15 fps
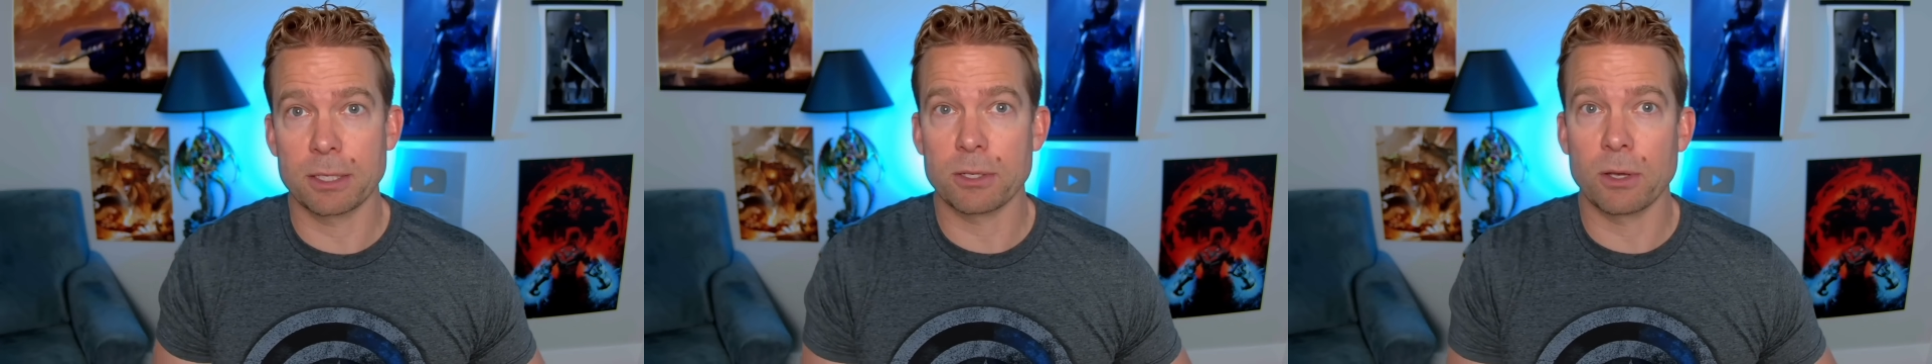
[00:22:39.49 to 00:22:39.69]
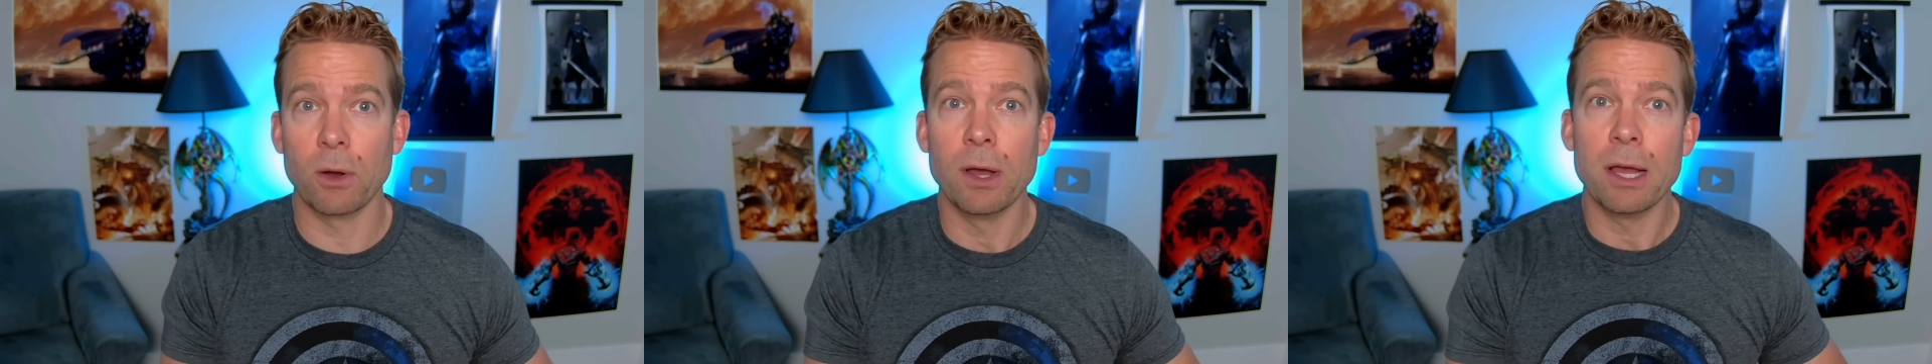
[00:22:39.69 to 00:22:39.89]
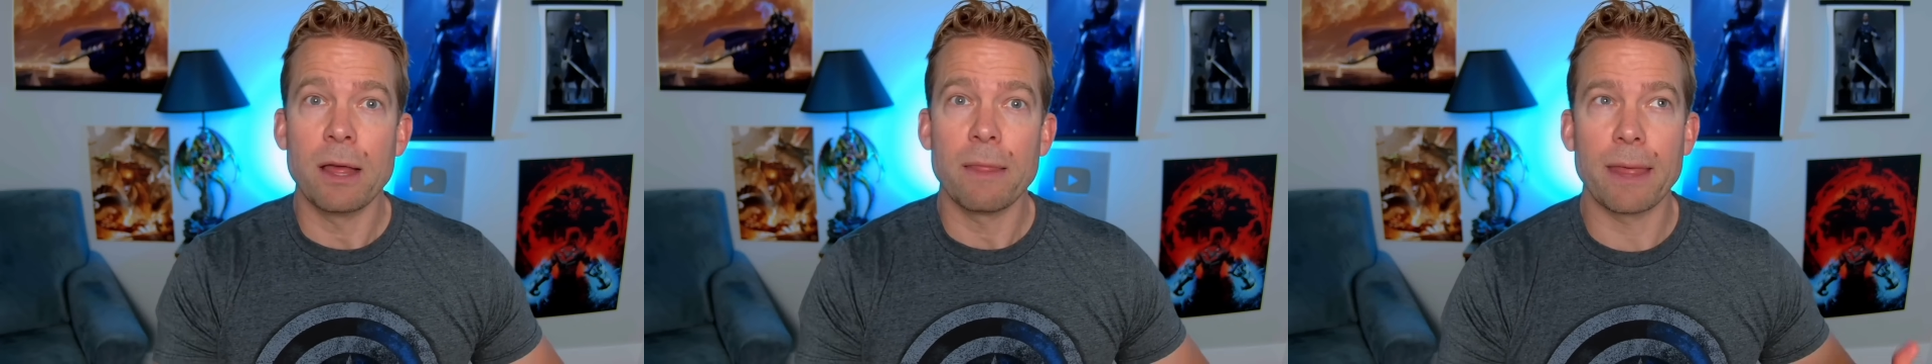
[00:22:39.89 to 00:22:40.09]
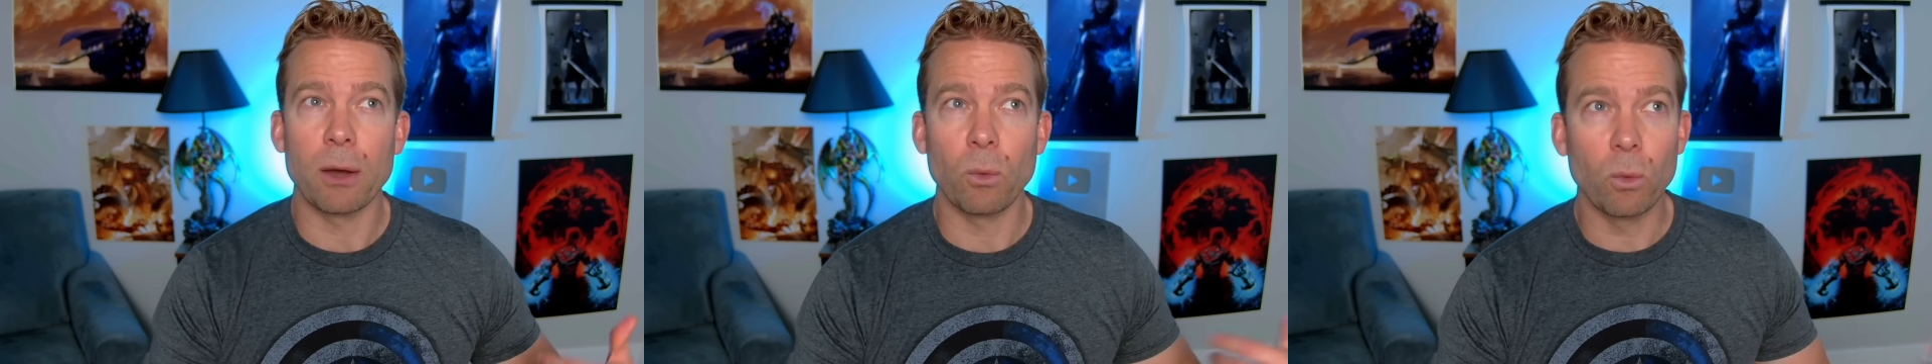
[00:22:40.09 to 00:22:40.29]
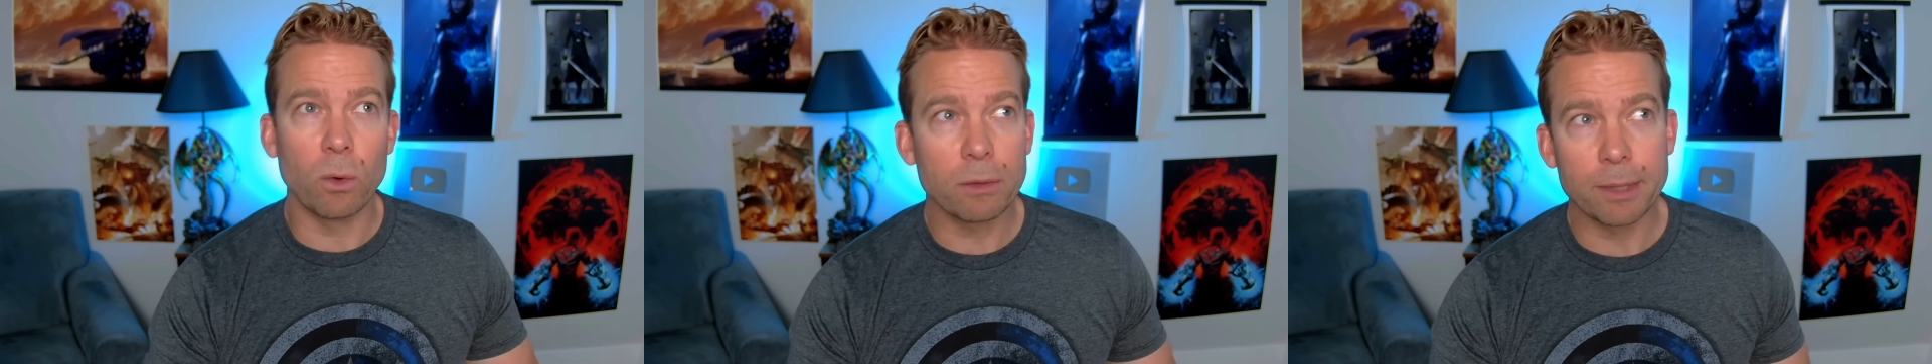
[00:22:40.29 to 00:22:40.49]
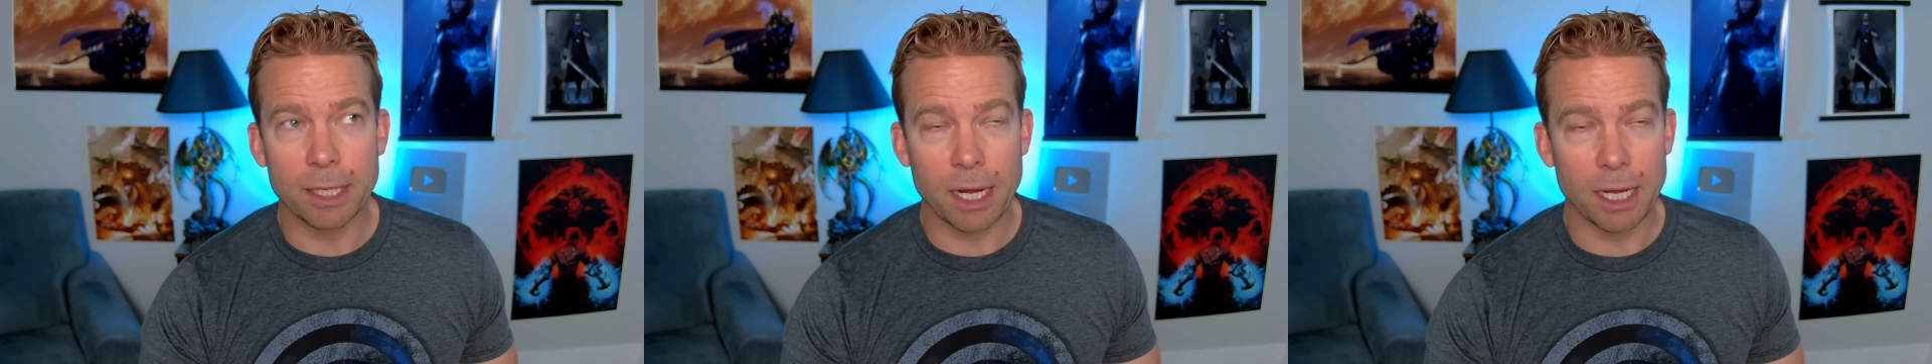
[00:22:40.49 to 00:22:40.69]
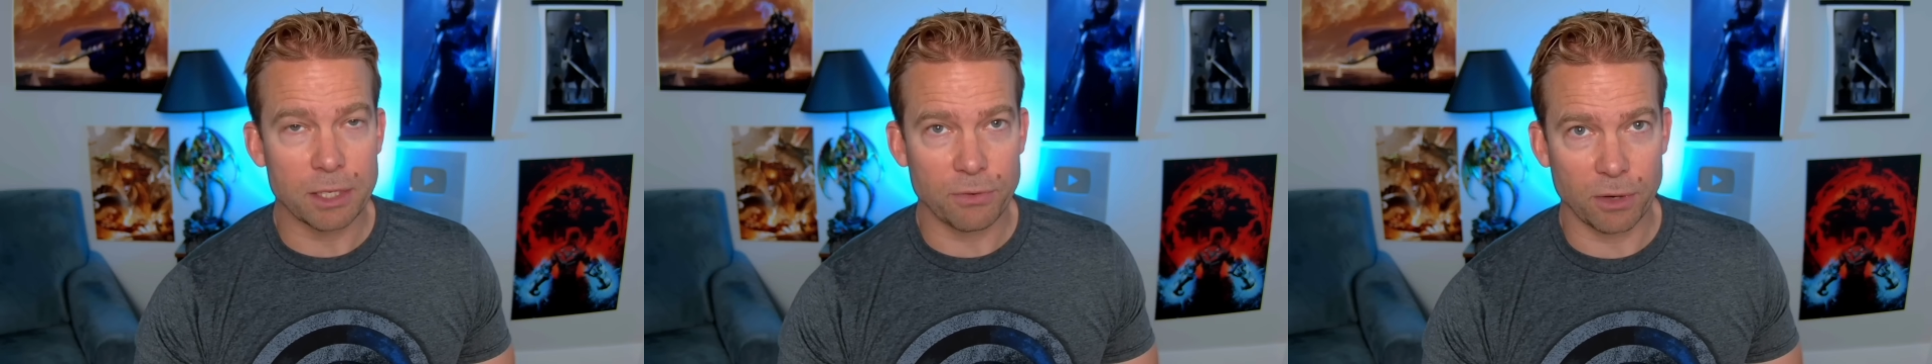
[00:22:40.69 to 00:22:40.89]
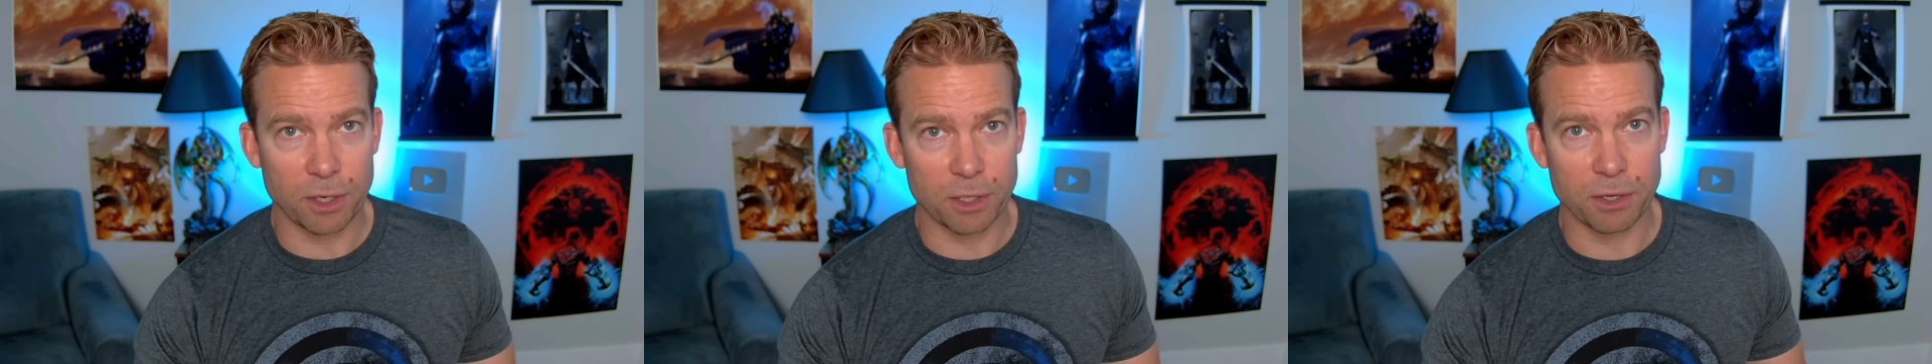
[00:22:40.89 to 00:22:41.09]
So that will be nice
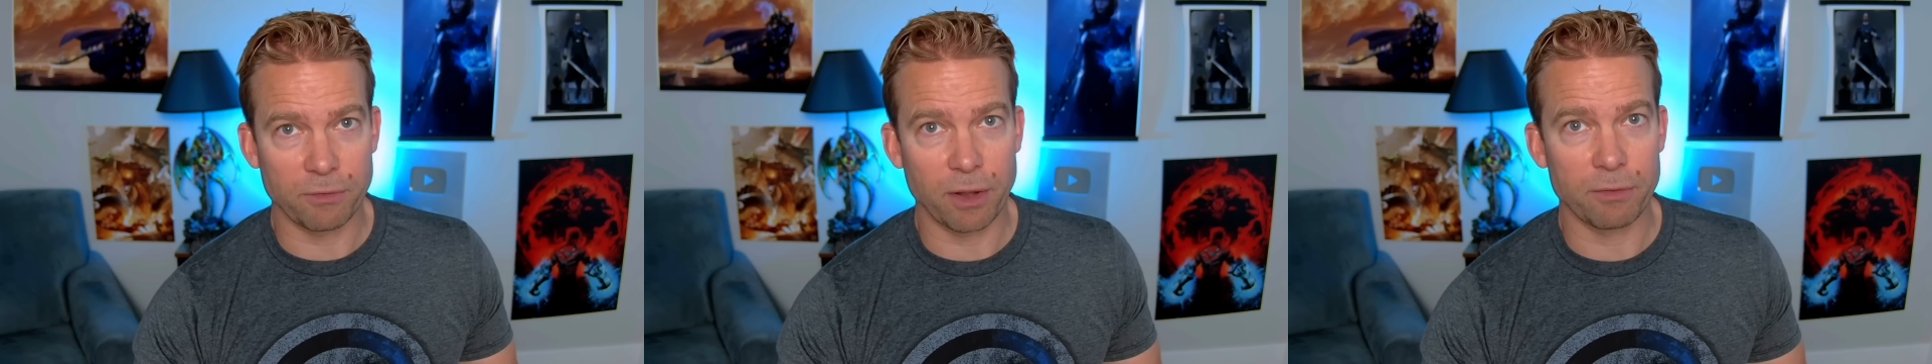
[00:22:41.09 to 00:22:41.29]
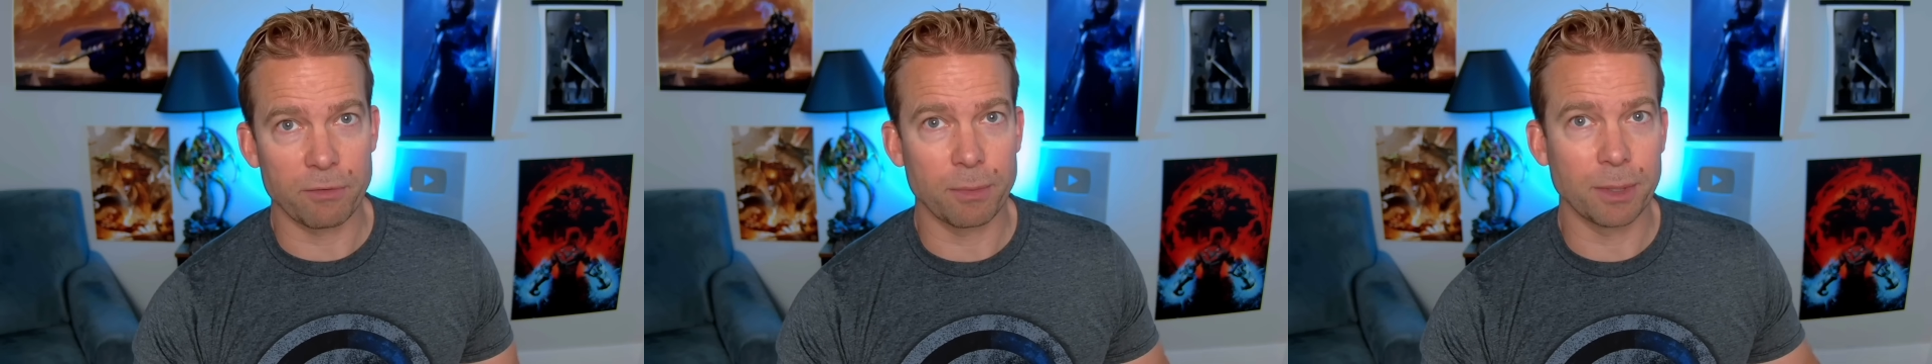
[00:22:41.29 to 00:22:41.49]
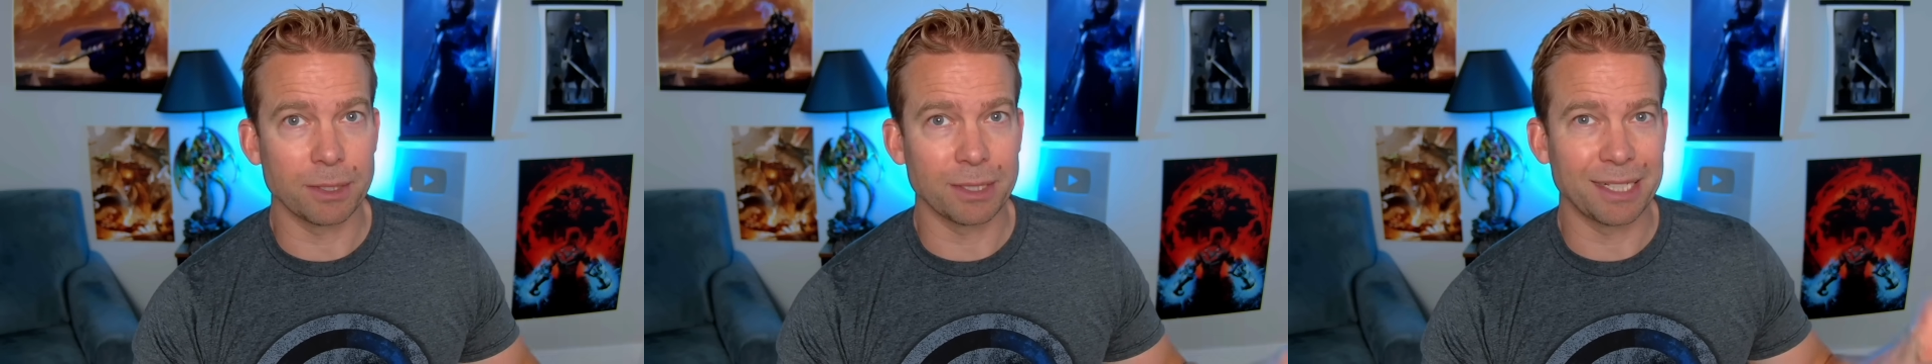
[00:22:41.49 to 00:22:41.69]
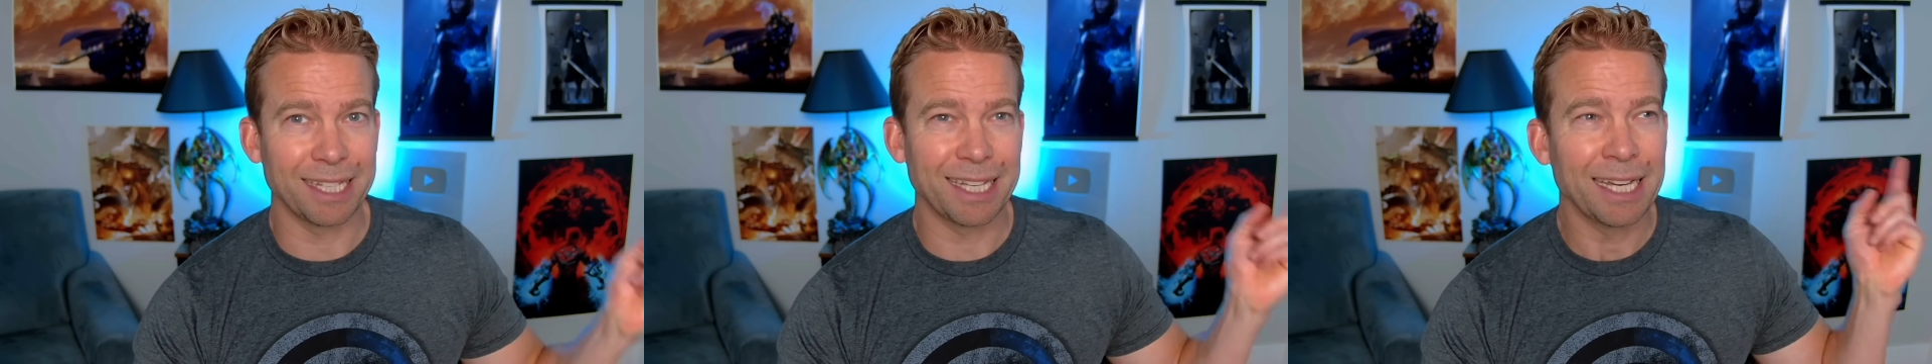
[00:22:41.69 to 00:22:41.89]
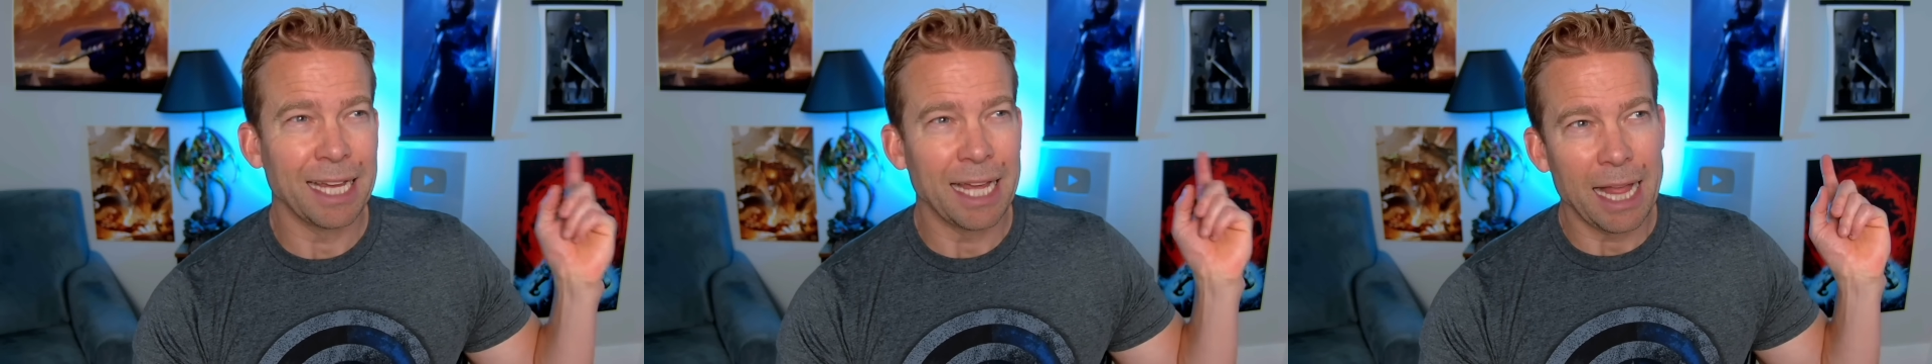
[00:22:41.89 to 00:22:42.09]
for our survivability.